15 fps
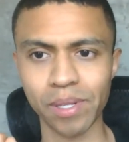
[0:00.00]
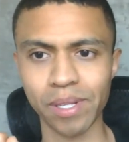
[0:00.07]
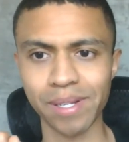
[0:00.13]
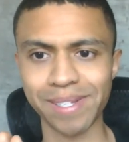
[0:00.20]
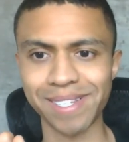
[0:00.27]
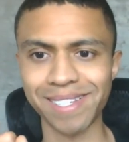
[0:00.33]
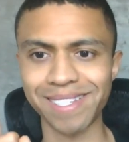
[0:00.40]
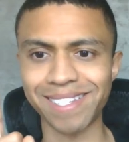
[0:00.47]

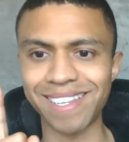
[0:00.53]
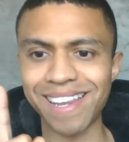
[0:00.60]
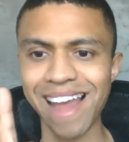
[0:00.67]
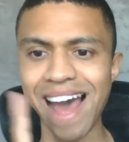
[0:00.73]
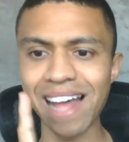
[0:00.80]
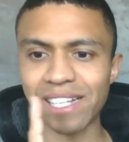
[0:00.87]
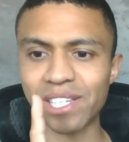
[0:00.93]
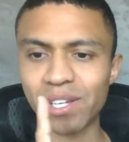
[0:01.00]
This is
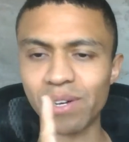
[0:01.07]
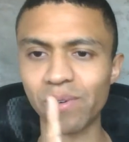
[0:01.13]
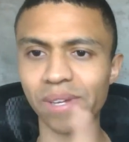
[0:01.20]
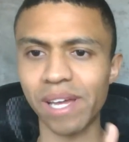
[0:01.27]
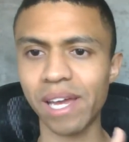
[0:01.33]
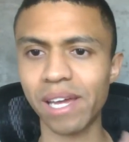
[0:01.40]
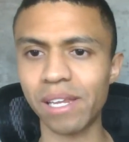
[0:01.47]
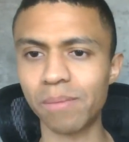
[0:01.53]
not
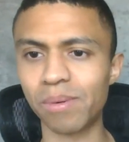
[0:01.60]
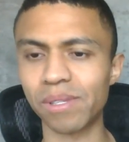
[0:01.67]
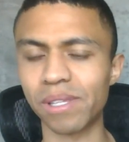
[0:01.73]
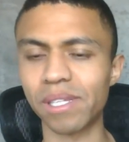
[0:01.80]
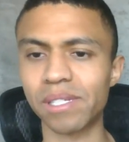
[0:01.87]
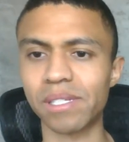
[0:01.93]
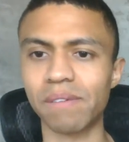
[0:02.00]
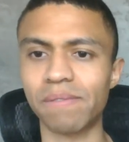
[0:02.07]
okay to put
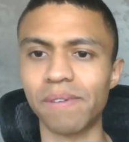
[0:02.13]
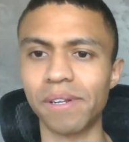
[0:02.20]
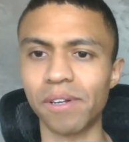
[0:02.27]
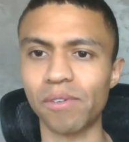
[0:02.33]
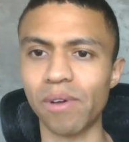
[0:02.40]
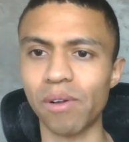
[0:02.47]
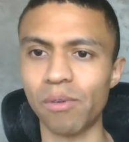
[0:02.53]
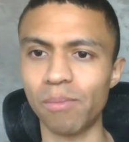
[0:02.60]
this stuff on your
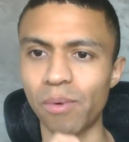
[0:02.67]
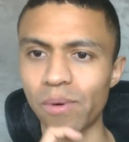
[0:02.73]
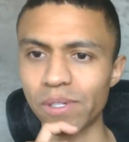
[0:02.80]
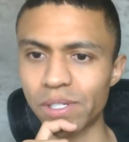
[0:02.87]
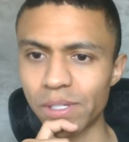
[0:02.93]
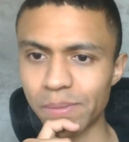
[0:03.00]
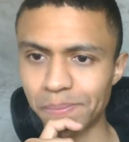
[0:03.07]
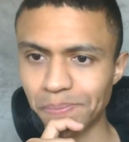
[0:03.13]
credit
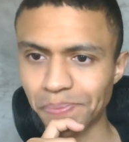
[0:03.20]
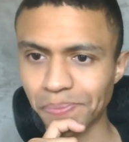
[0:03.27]
reports.